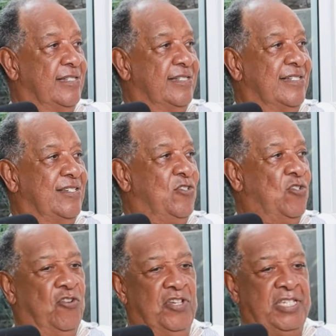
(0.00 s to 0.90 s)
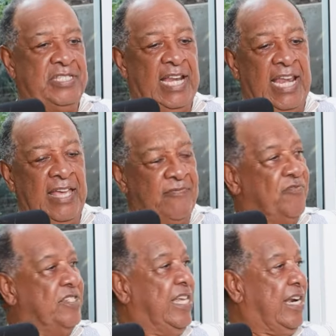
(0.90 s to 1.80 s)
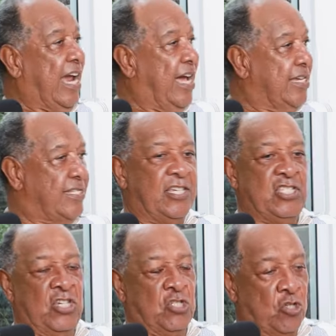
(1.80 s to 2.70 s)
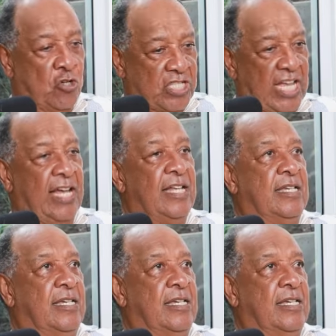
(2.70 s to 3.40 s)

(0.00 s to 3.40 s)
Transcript: Yeah. You know, is the left, is the right, is the shorter,